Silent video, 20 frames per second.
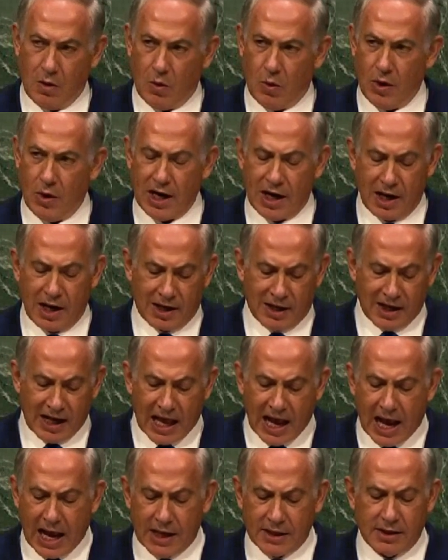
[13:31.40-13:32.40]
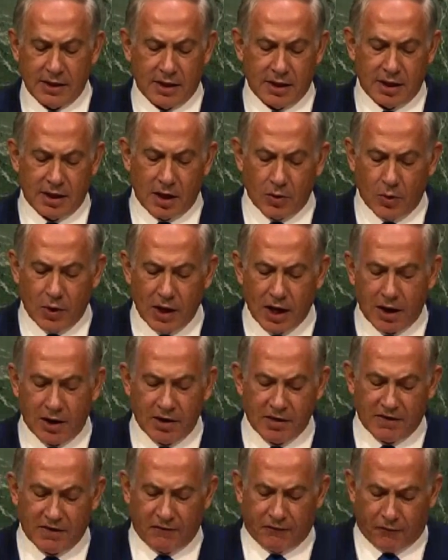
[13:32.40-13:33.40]
We are glad that we are
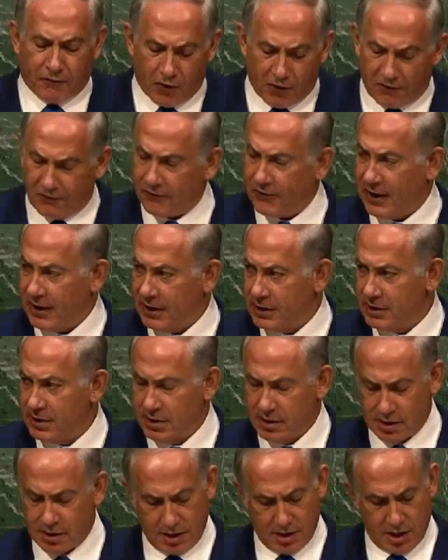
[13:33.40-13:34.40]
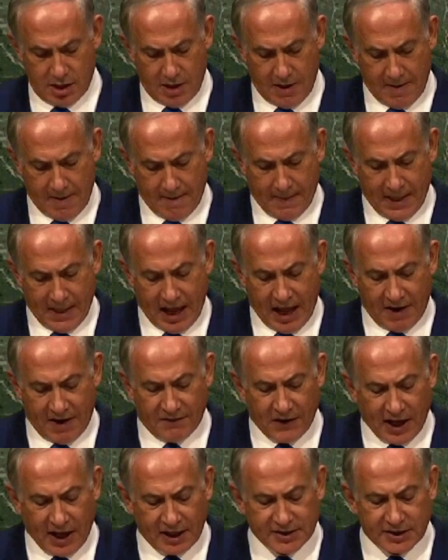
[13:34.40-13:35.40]
in the forefront
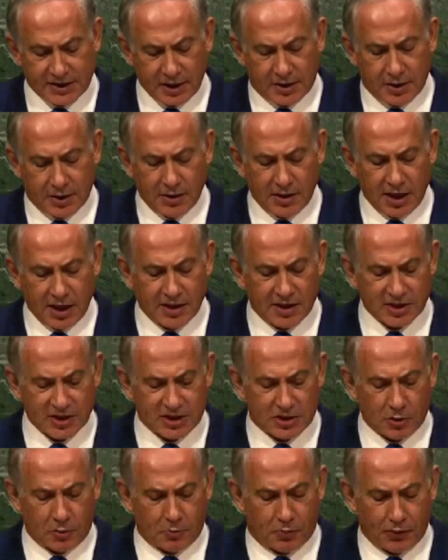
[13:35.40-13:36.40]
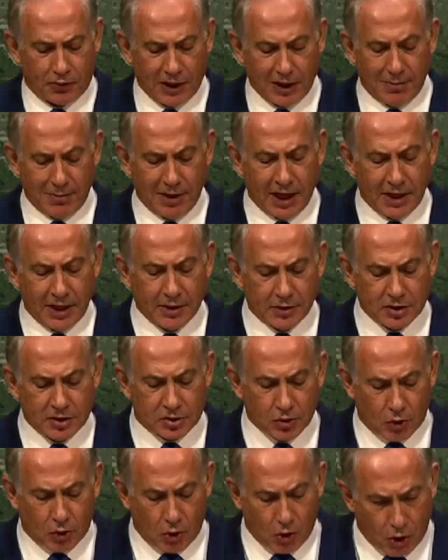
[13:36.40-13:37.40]
of executing the Supreme
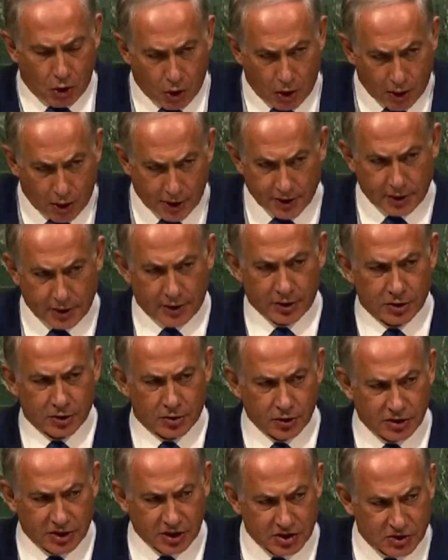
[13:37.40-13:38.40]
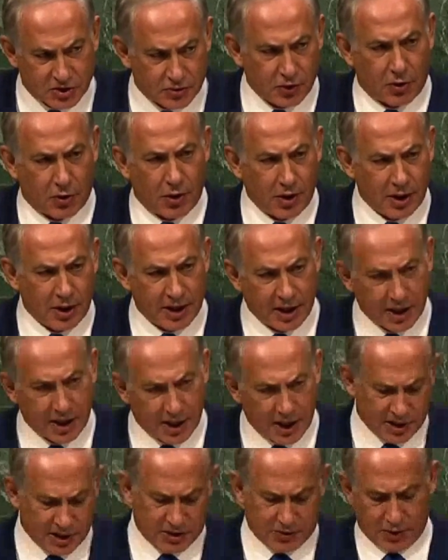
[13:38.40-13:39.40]
Leader's order to destroy
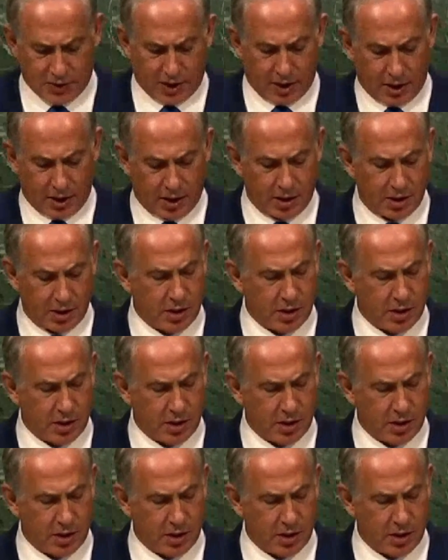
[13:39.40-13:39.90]
Israel."